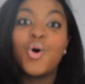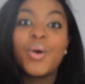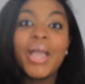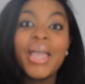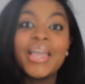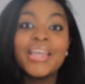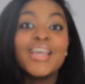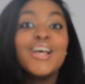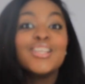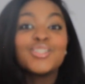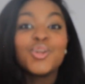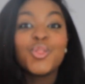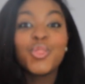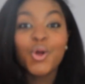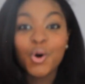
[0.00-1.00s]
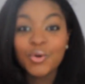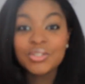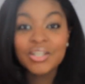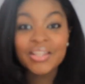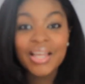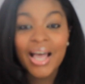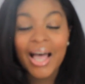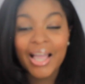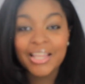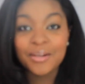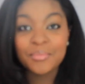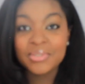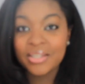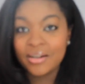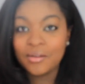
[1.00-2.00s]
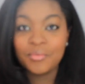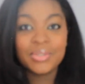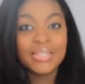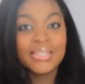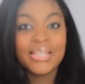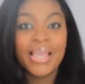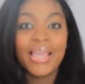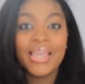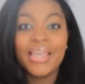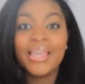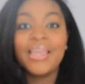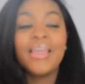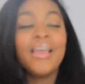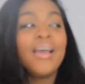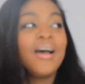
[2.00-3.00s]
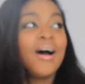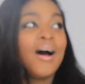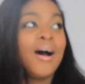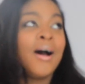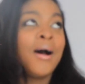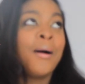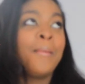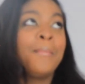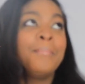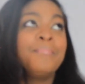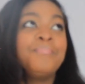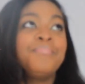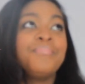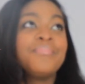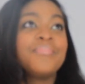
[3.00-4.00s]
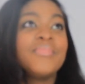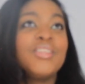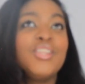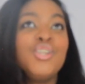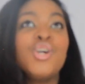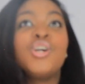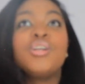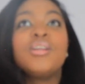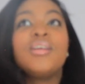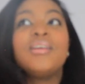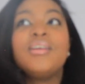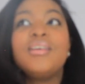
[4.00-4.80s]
Okay, so those are the items that I would say um, you're,